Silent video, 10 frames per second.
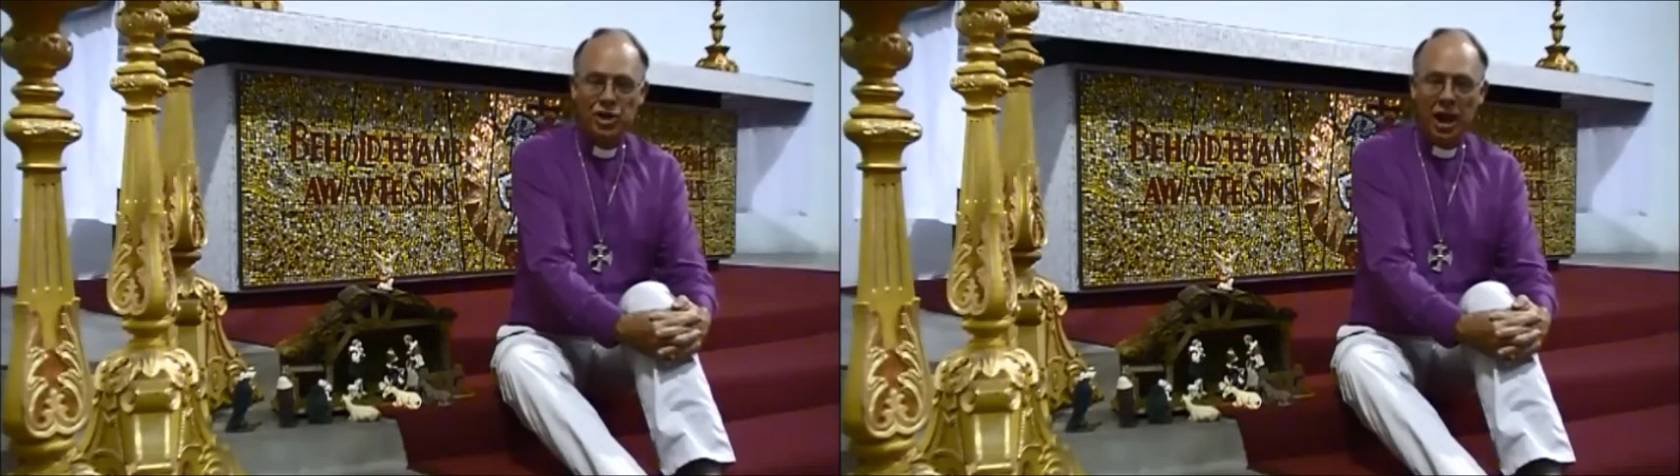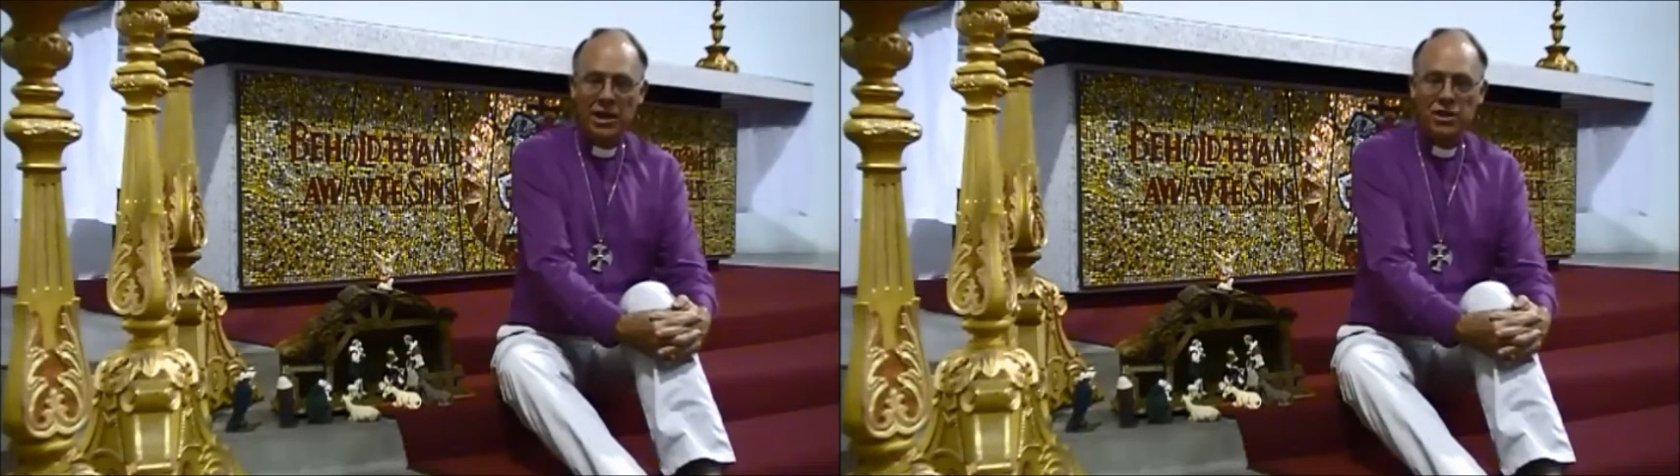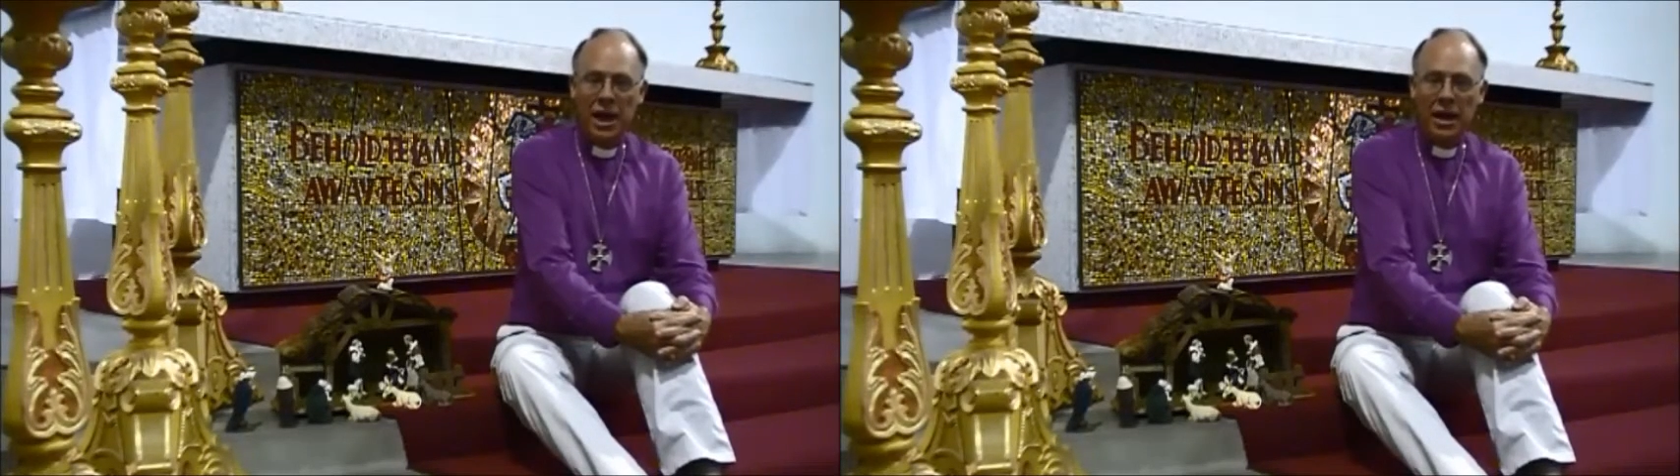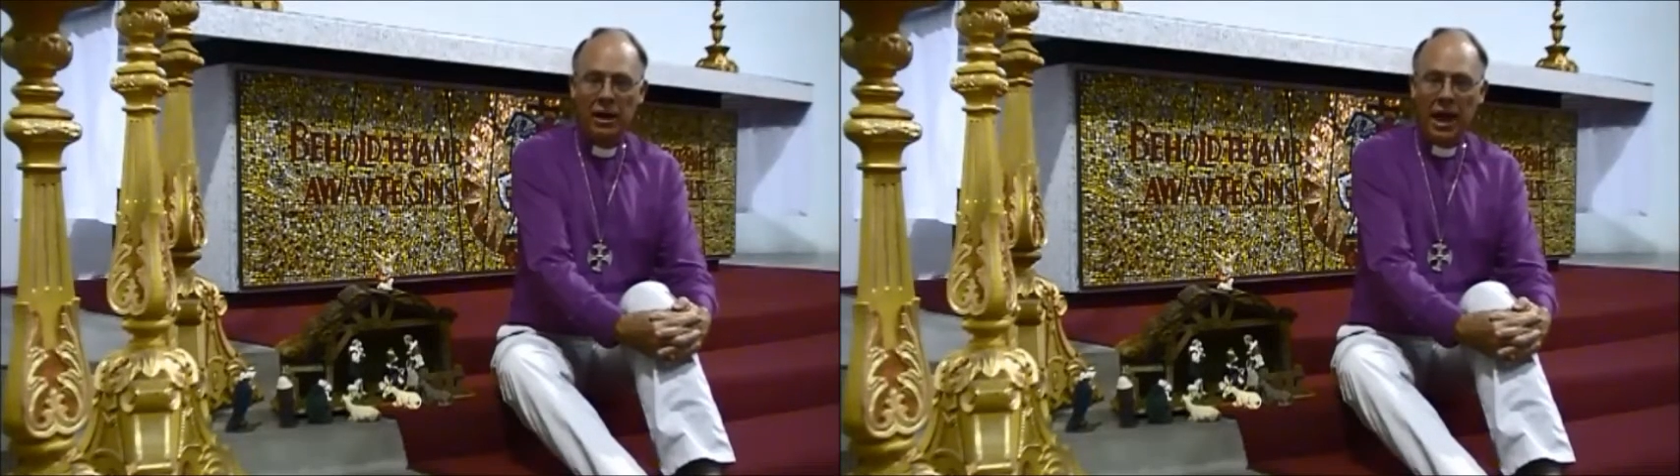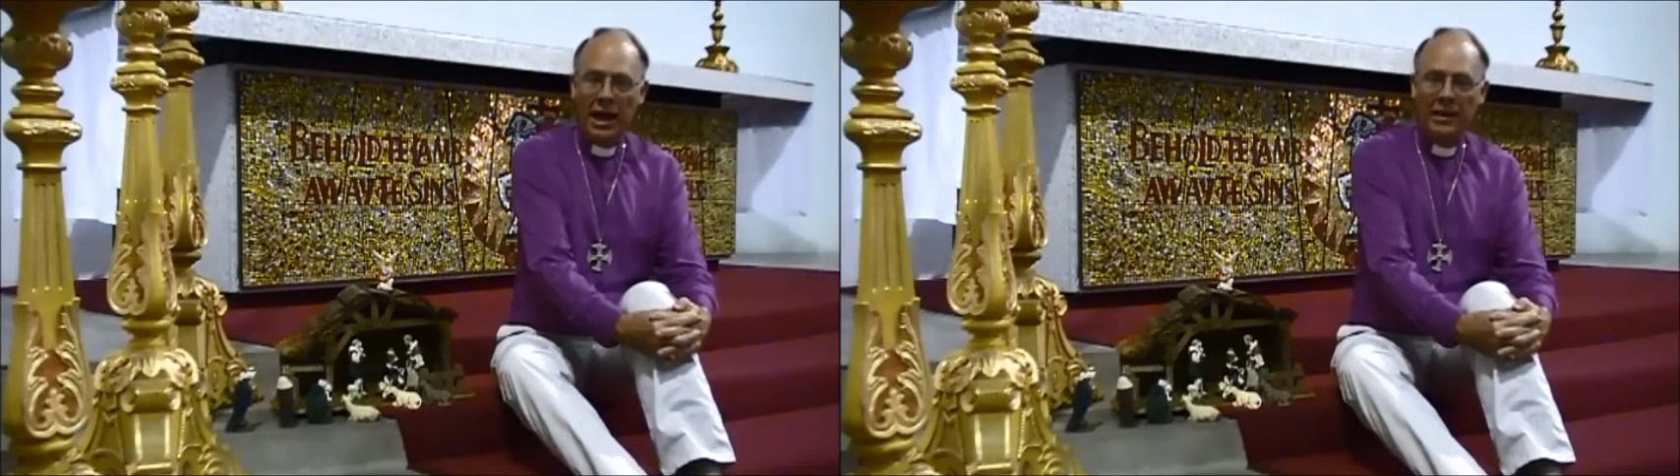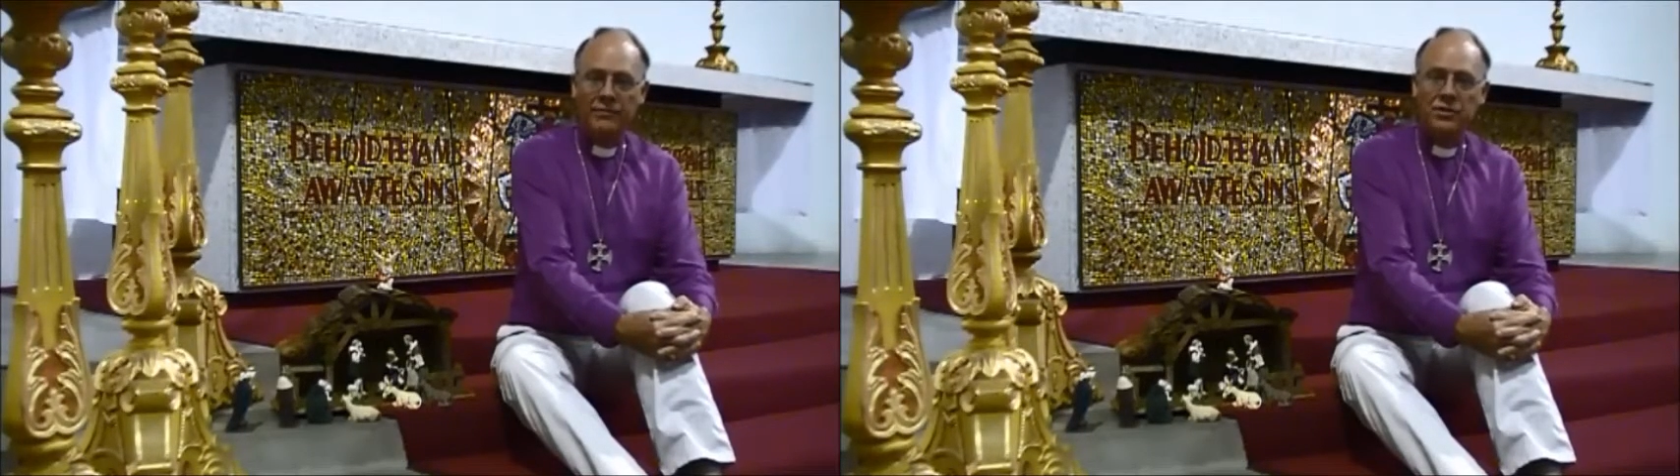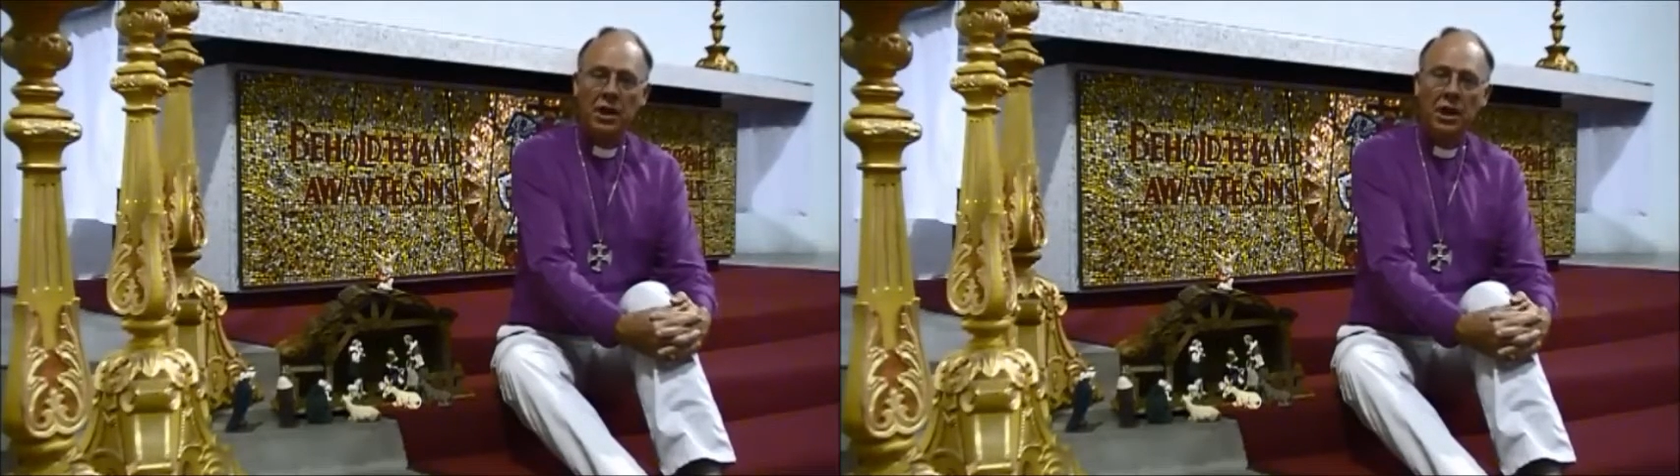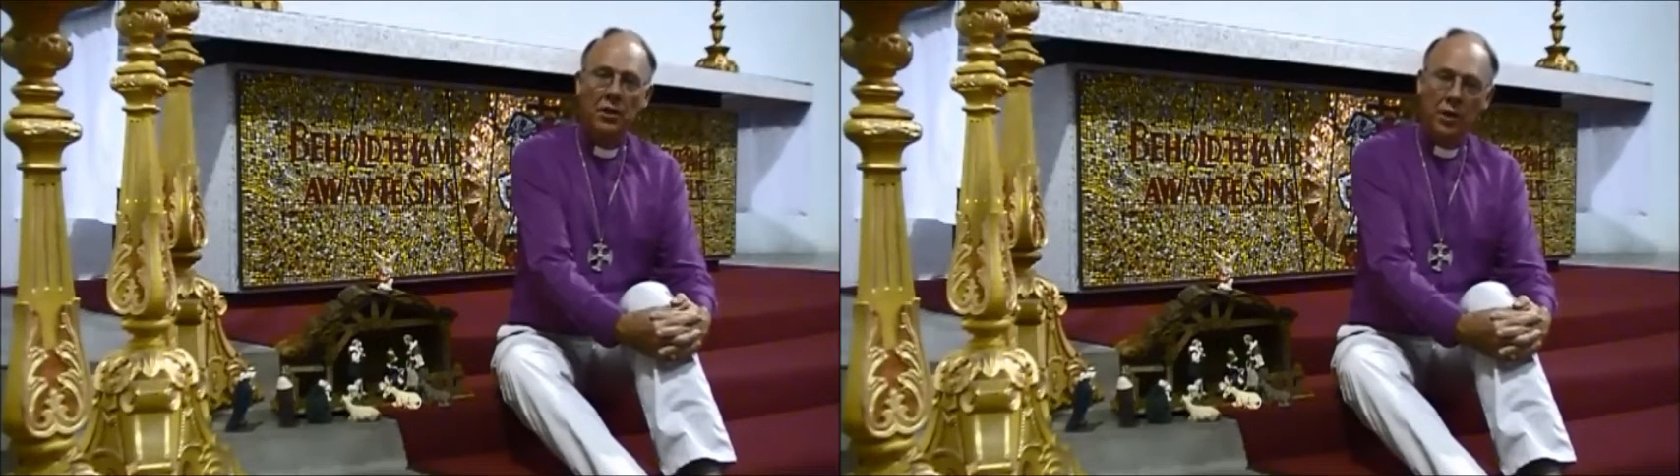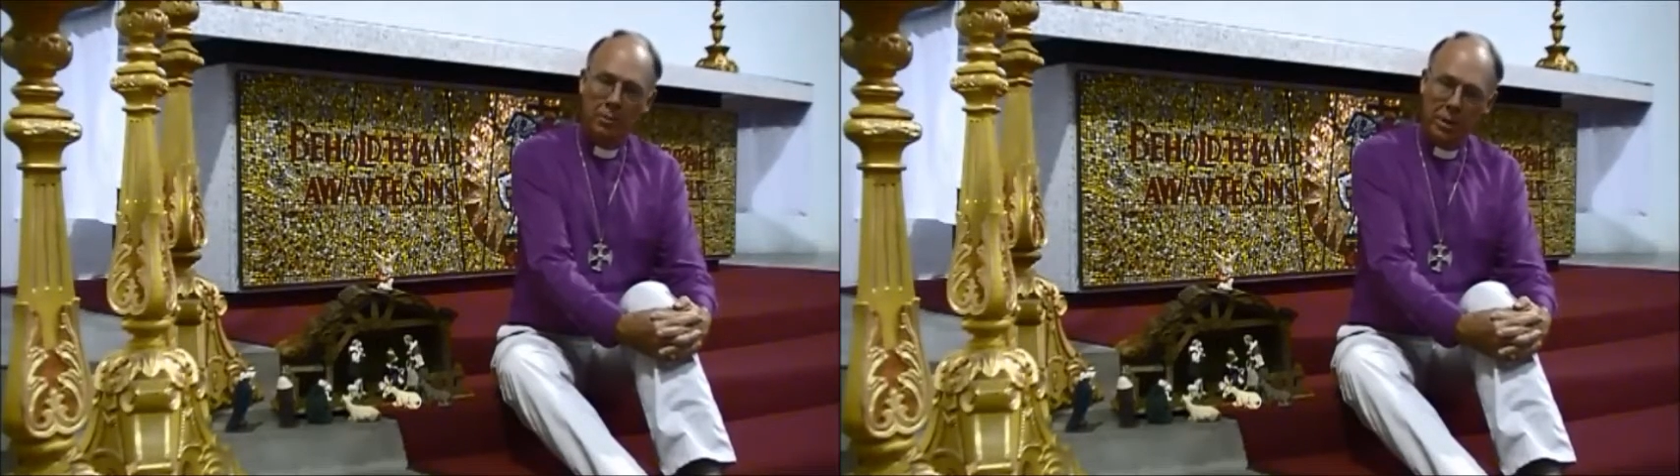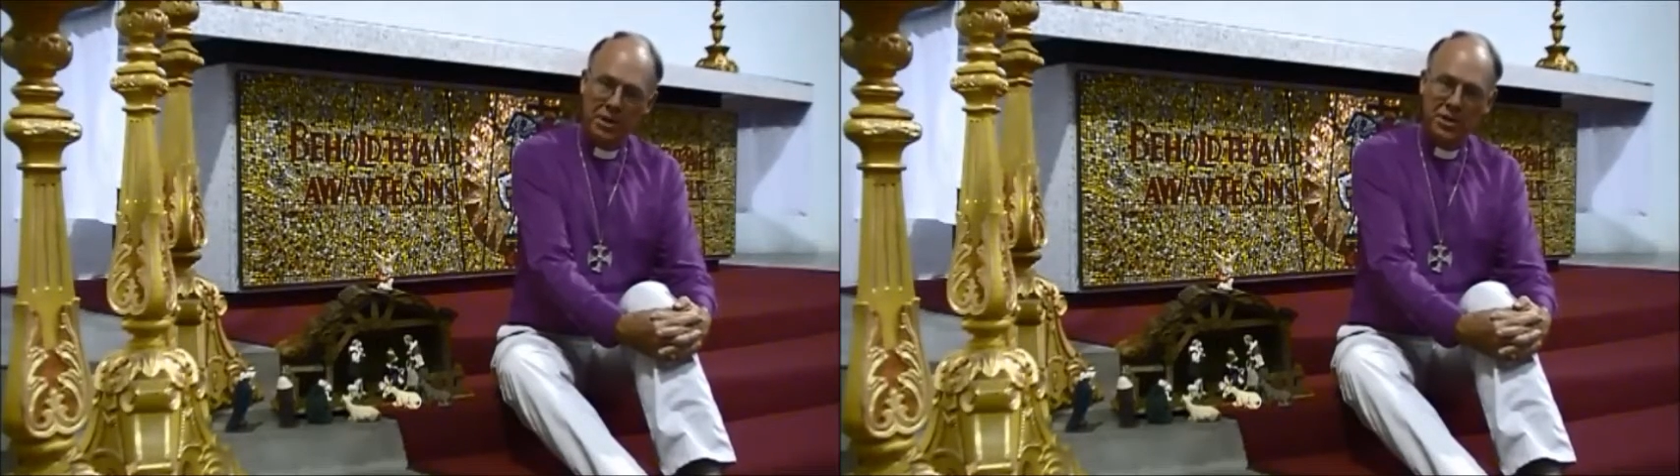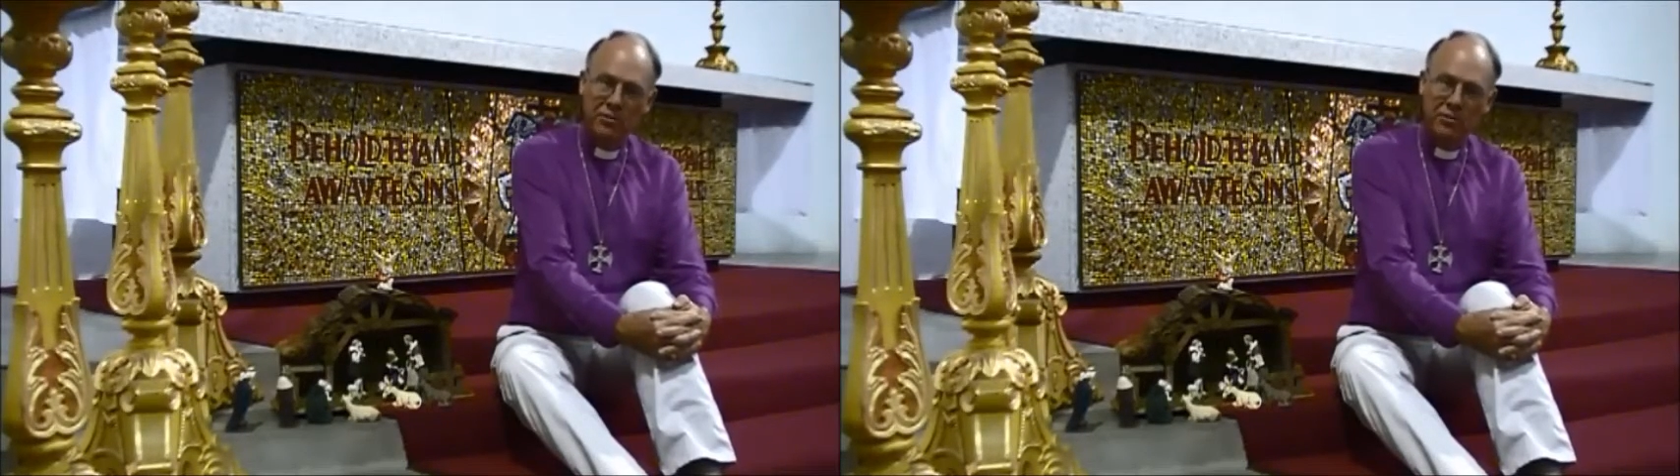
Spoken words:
change our lives, the Prince